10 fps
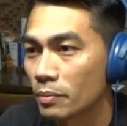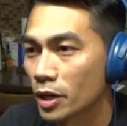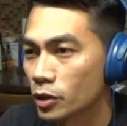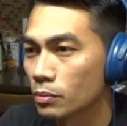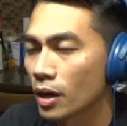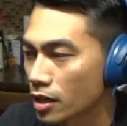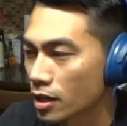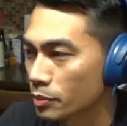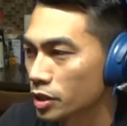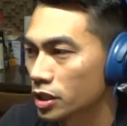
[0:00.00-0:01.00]
Measuring body
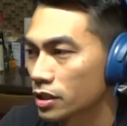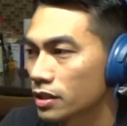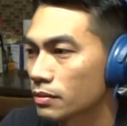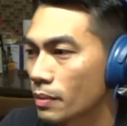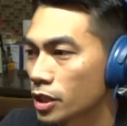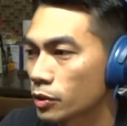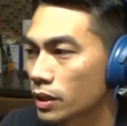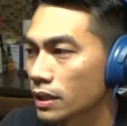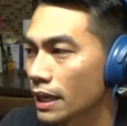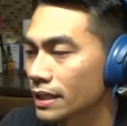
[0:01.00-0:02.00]
composition,
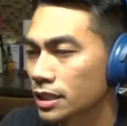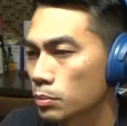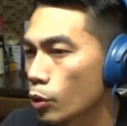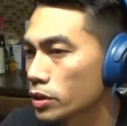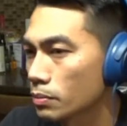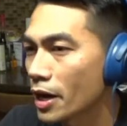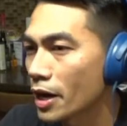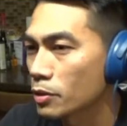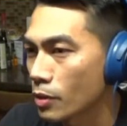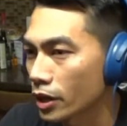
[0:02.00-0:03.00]
measuring like these important
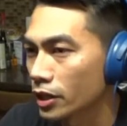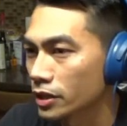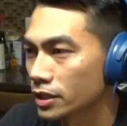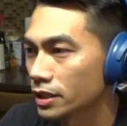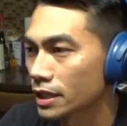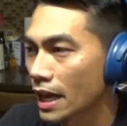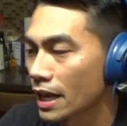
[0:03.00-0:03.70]
biomarkers.